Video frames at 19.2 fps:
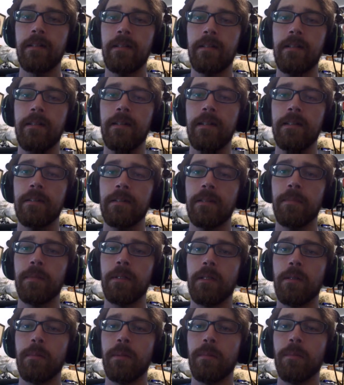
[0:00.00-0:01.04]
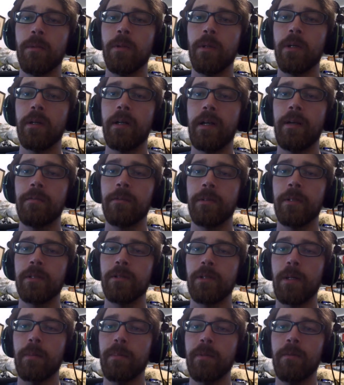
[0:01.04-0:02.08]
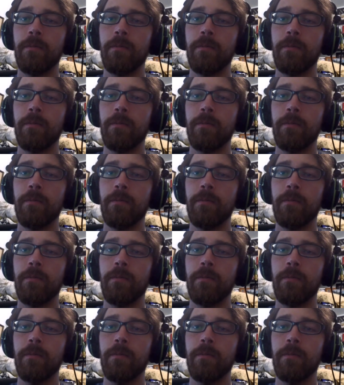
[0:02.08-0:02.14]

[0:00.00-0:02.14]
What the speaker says: is it 1150 or 2000 whatever.